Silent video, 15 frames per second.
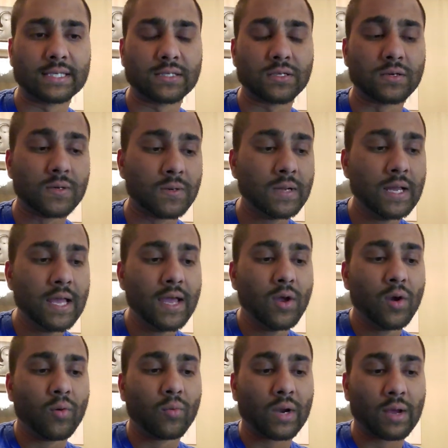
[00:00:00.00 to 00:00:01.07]
So
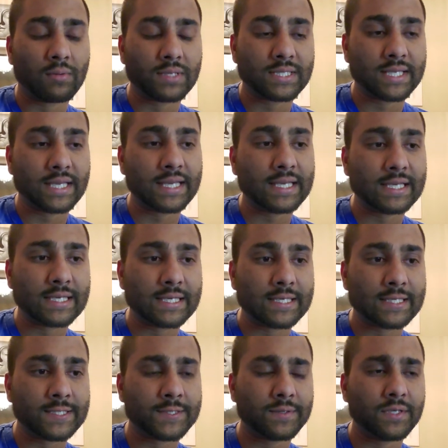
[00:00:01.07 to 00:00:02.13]
what I would say
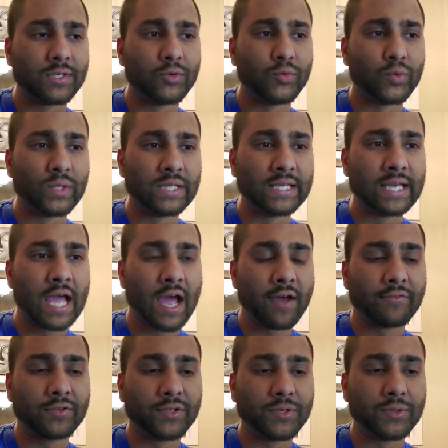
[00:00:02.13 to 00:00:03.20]
is you really
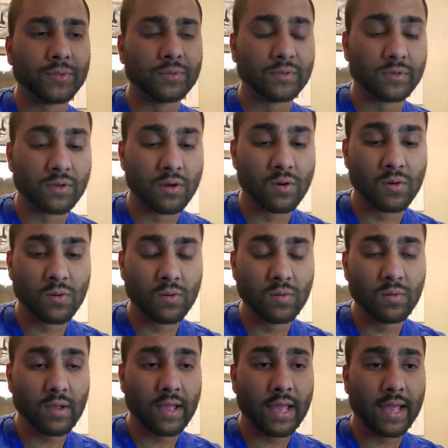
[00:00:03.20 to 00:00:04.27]
have to
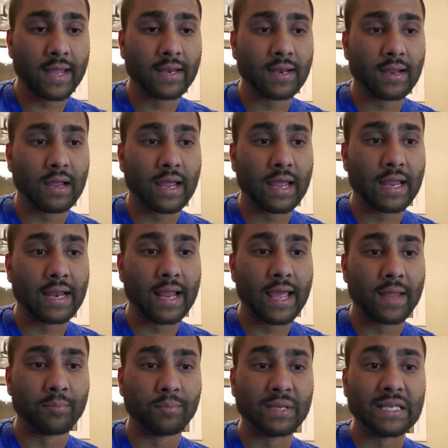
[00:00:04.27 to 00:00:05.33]
know
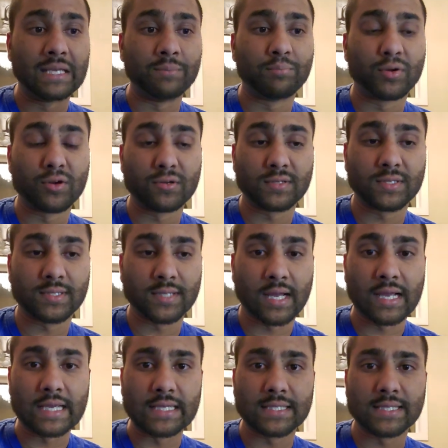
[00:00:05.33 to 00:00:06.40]
and be
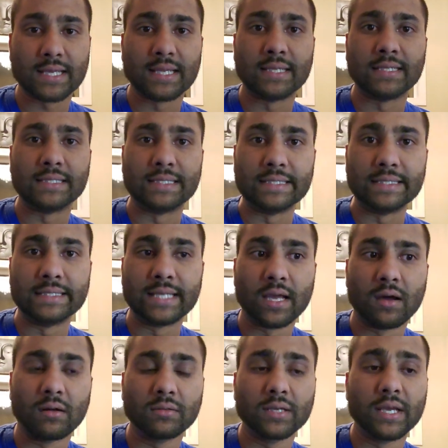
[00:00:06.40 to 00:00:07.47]
precise and
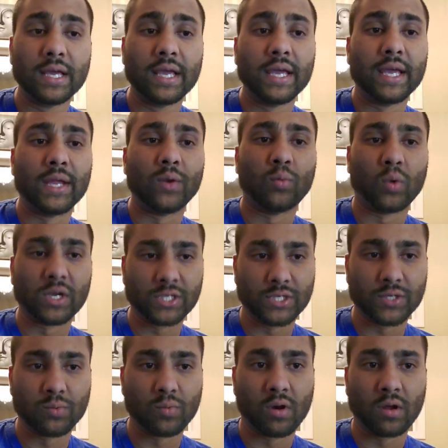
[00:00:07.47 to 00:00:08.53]
detailed in what
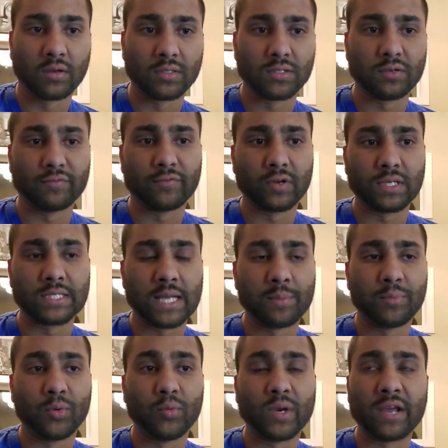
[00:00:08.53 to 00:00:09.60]
you want. So for
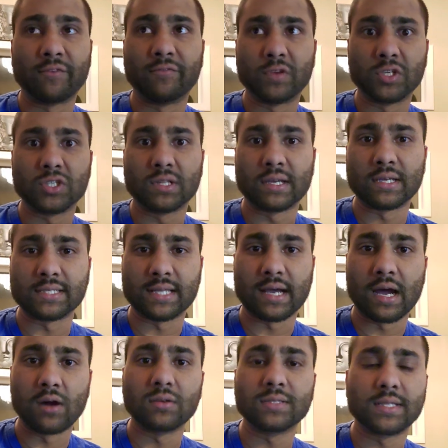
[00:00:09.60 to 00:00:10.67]
example, when I visualized the
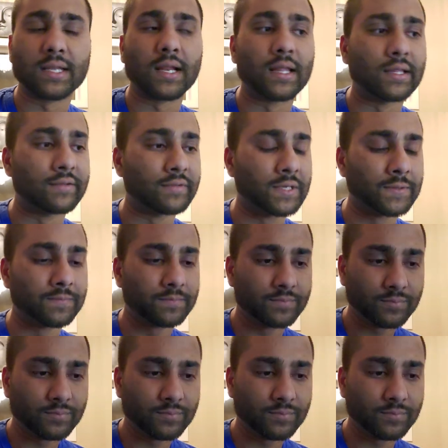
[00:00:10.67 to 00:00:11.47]
house that I live in